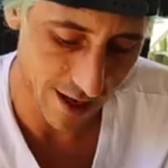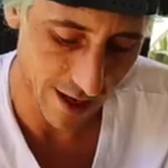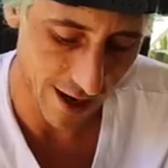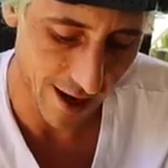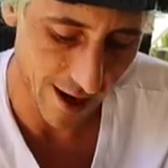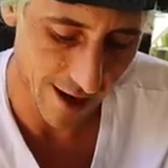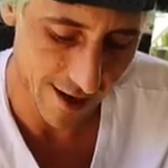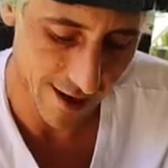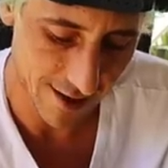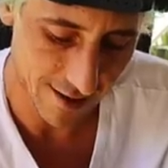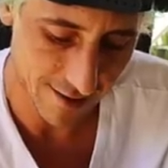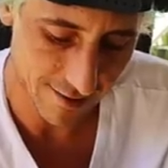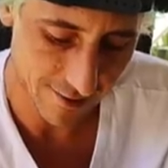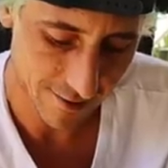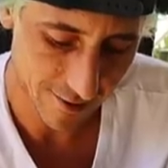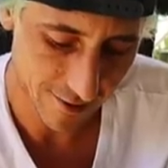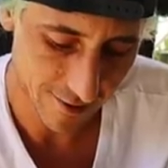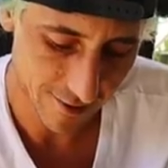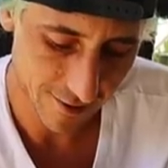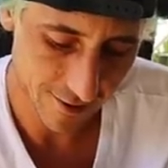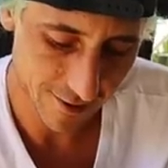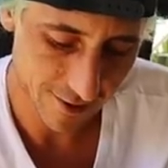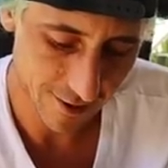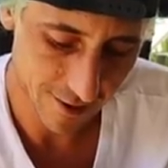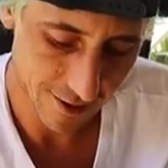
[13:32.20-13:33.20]
We got it.
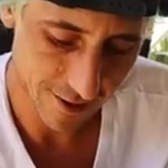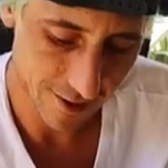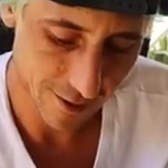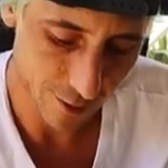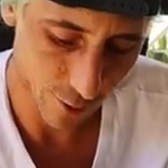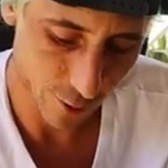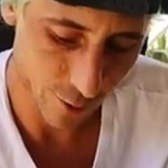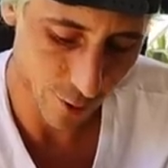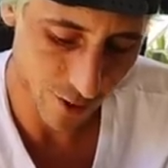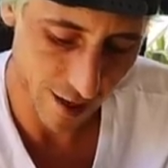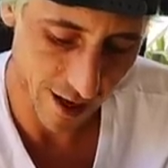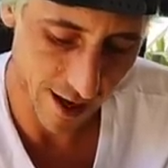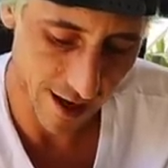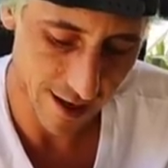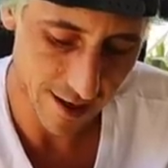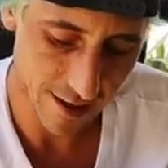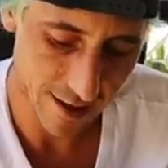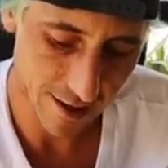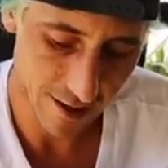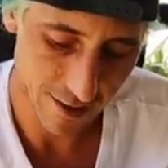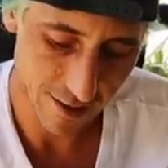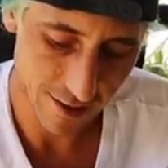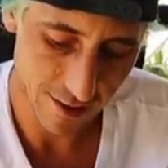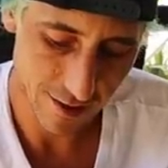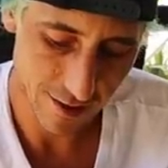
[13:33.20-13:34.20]
Okay.